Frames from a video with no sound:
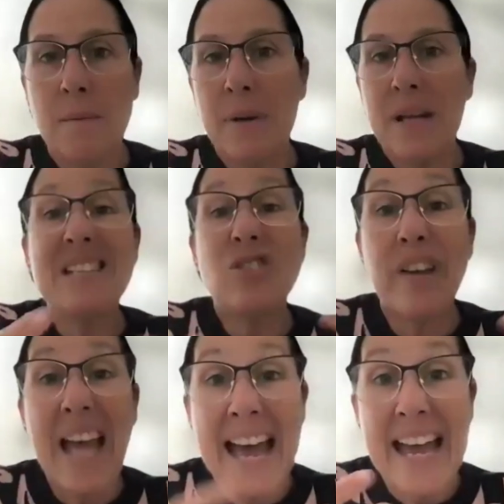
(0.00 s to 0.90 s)
but he's
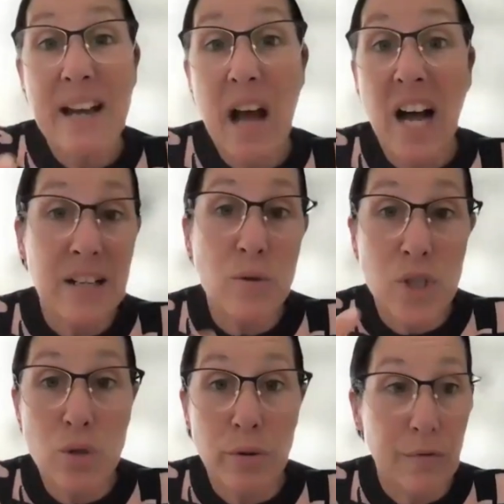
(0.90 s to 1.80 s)
going, hey, I can
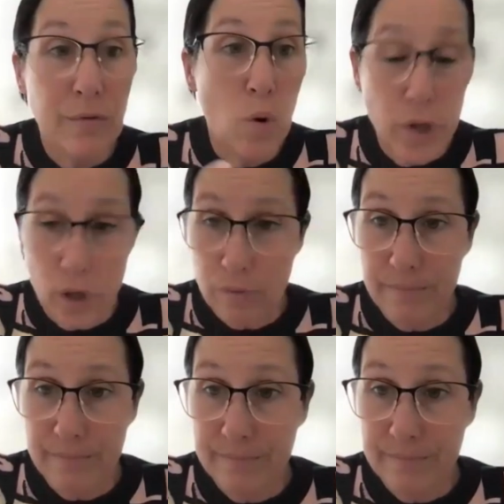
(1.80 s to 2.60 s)
also do it for you